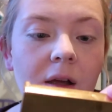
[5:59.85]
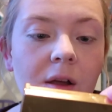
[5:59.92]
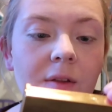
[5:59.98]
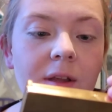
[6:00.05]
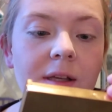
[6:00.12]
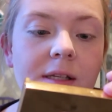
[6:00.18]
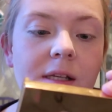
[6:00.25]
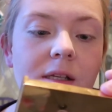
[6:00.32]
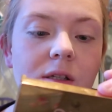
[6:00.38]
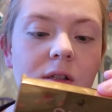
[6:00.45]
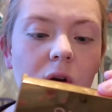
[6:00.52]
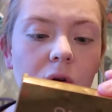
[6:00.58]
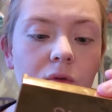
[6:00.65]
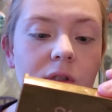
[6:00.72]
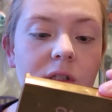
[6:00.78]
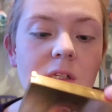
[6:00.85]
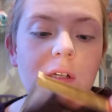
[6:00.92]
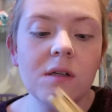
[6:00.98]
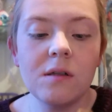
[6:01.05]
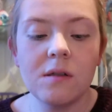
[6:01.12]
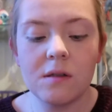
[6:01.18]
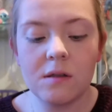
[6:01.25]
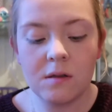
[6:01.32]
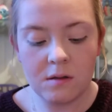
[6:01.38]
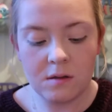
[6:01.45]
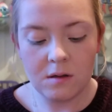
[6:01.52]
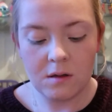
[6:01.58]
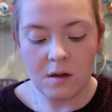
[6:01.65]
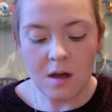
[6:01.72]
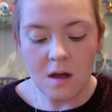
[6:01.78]
This is Solstice,
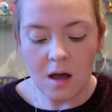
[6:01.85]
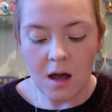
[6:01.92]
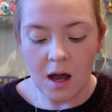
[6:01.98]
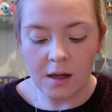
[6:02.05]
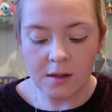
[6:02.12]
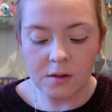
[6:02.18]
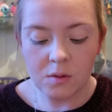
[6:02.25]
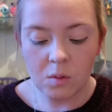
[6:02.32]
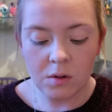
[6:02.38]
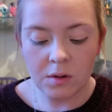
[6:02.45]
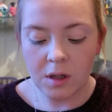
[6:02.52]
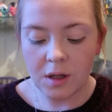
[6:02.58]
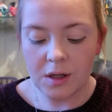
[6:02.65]
and it's the one that I